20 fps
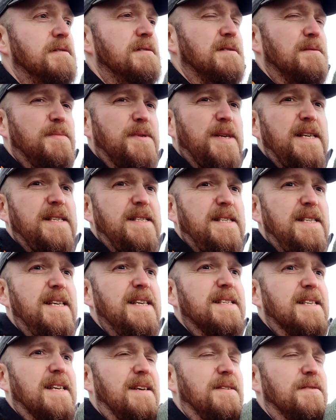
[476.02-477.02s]
Some tasty
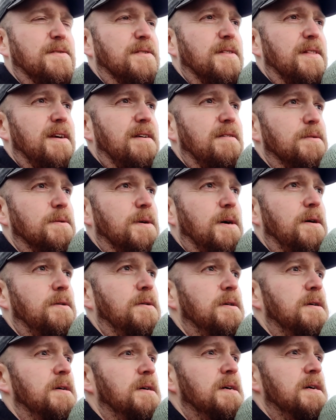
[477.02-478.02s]
discounts on there as well.
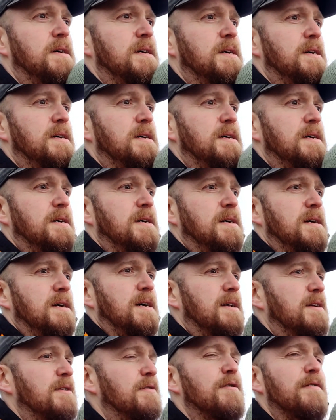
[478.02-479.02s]

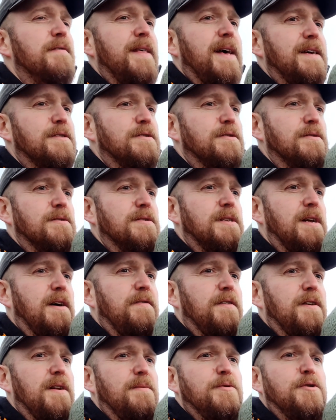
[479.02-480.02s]
And all of that sort of
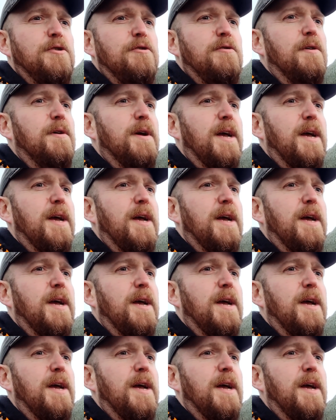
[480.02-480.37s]
stuff, and I'm sure I'll